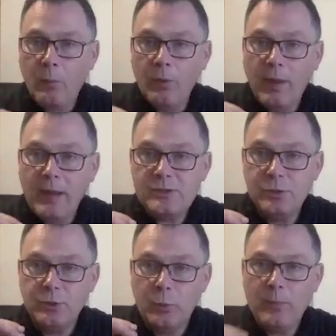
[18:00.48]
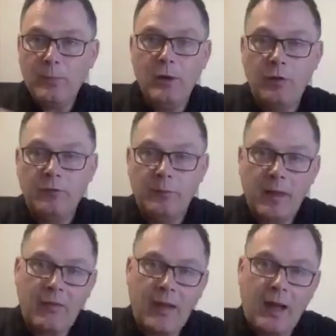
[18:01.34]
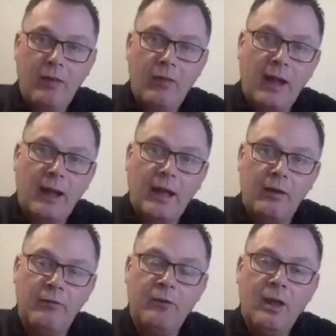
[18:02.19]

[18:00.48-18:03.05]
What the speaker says: we'll make sure that when we learn from that kind of